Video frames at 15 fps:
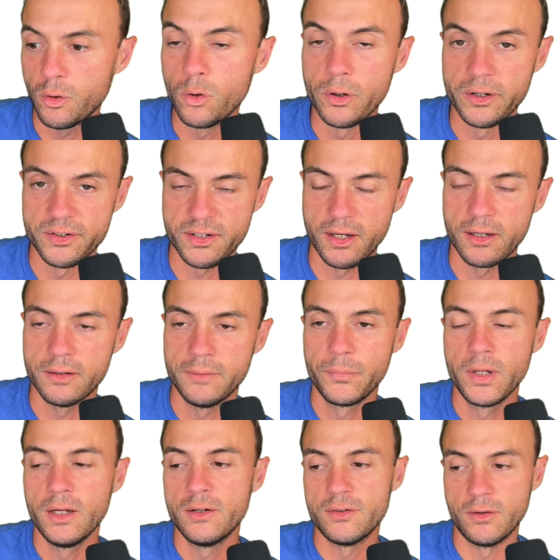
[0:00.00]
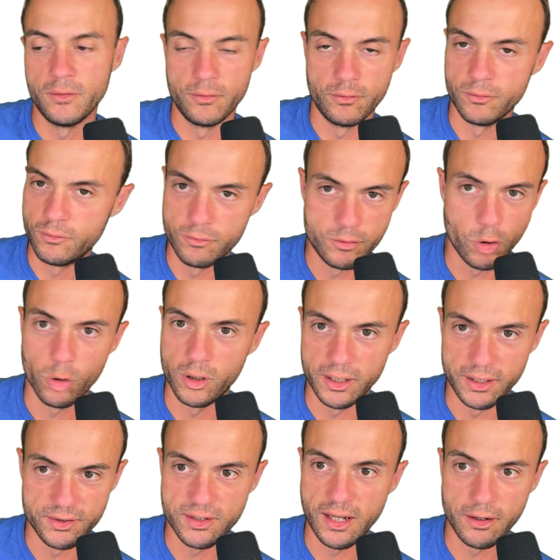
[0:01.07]
wa dou desu ka?
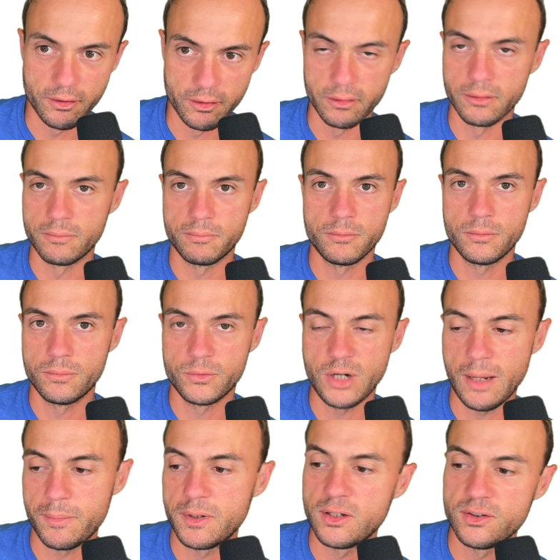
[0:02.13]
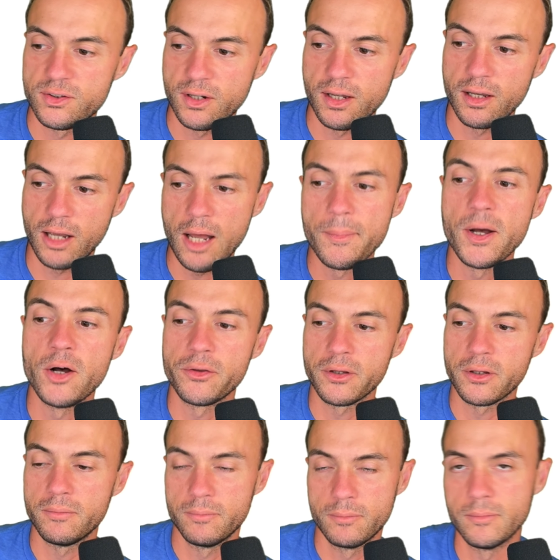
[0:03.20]
Totally standard Japanese saying. I'm
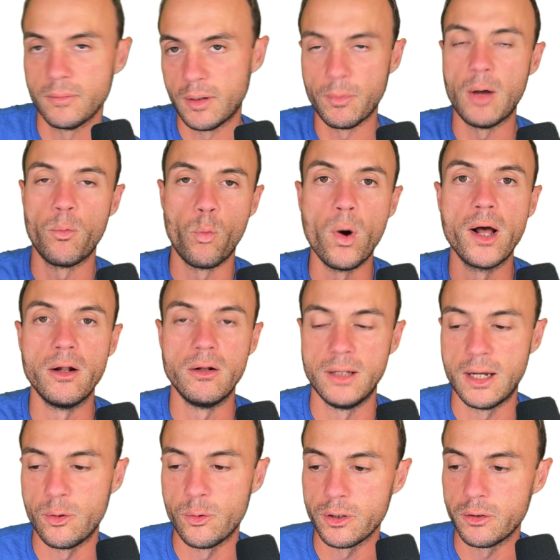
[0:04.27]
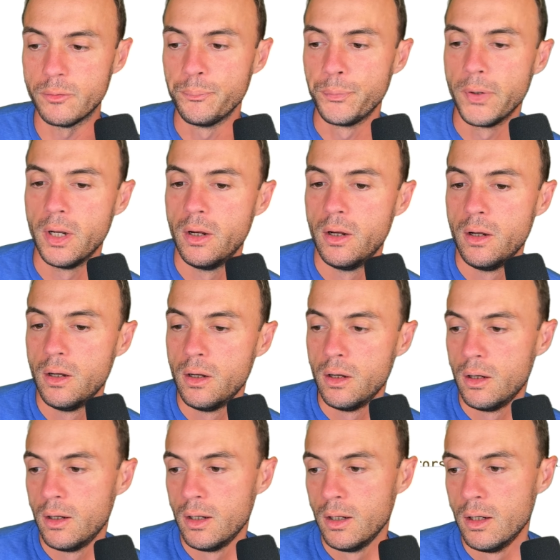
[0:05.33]
healthy. I'm well. How are you?
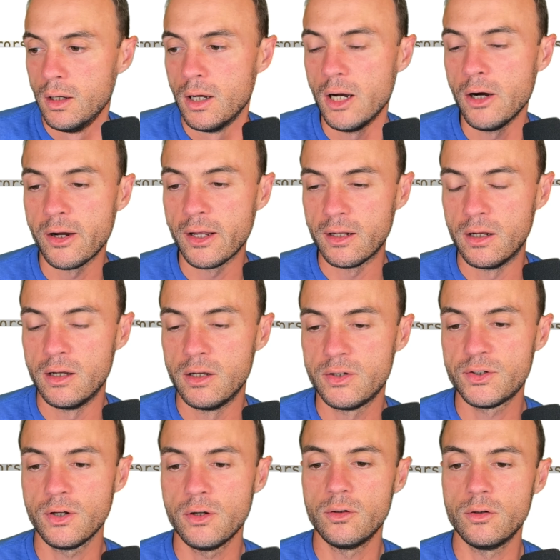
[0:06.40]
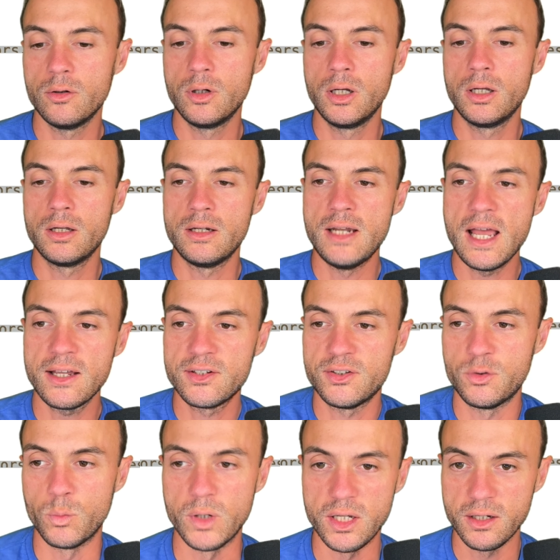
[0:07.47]
All right. So
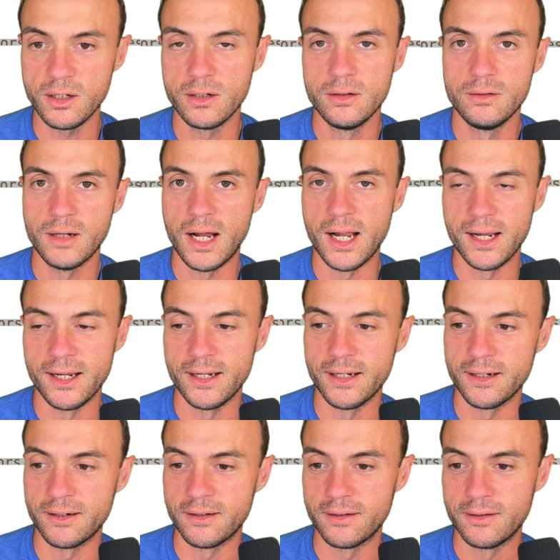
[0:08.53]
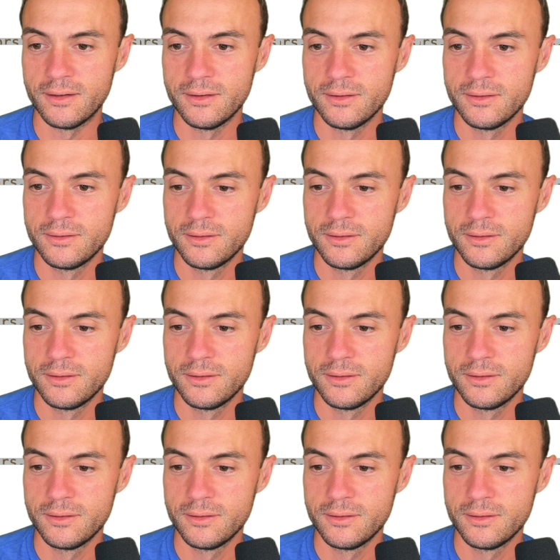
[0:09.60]
next week on